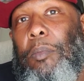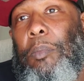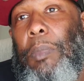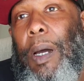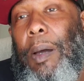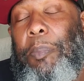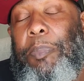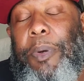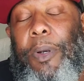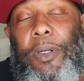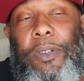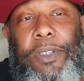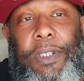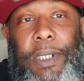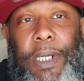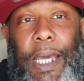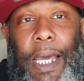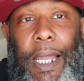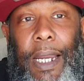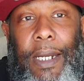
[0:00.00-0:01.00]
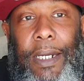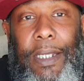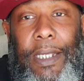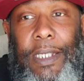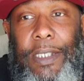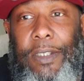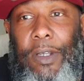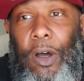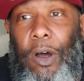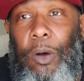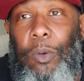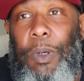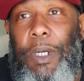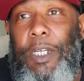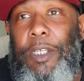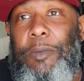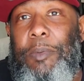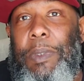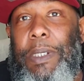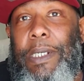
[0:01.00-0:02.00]
my personality has
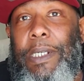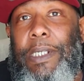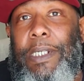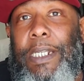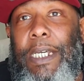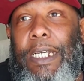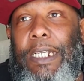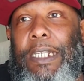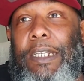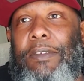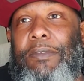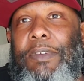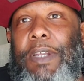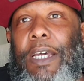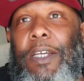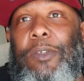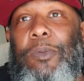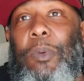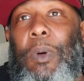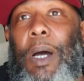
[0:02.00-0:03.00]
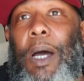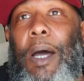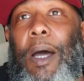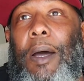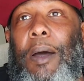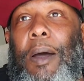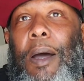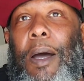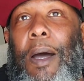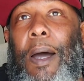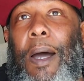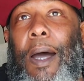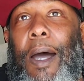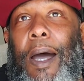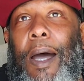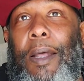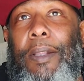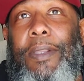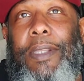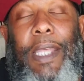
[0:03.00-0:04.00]
always been addictive. That's why
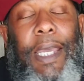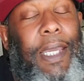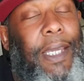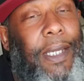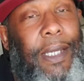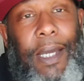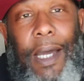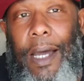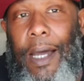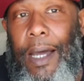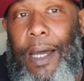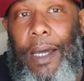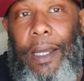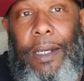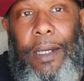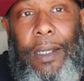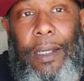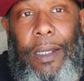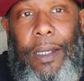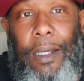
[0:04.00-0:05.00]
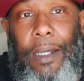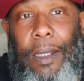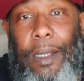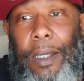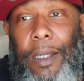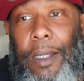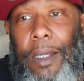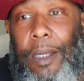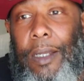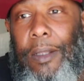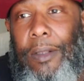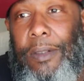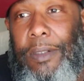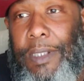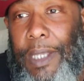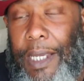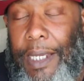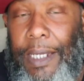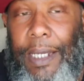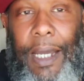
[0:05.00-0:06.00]
I thank God
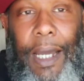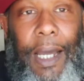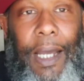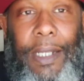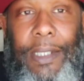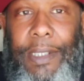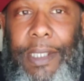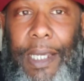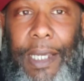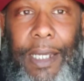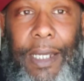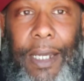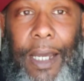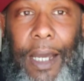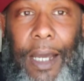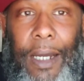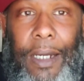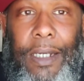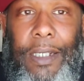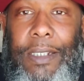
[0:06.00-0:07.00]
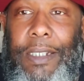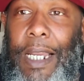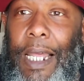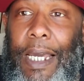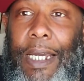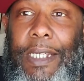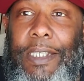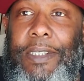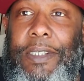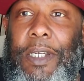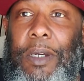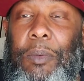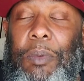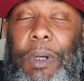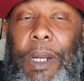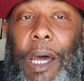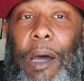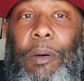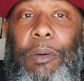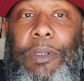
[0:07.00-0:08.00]
Thank God, thank God. Because like I said,
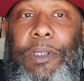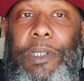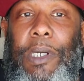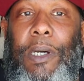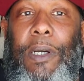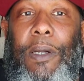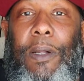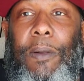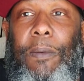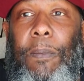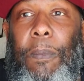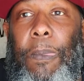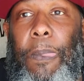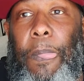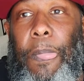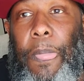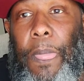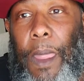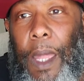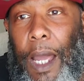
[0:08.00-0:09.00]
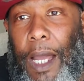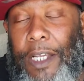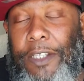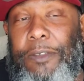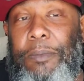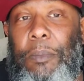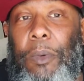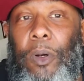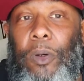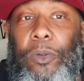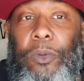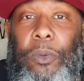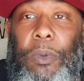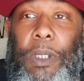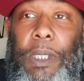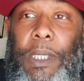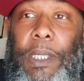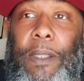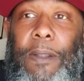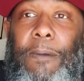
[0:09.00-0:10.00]
when I was younger, I smoked
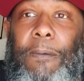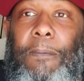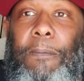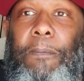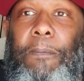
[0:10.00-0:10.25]
weed.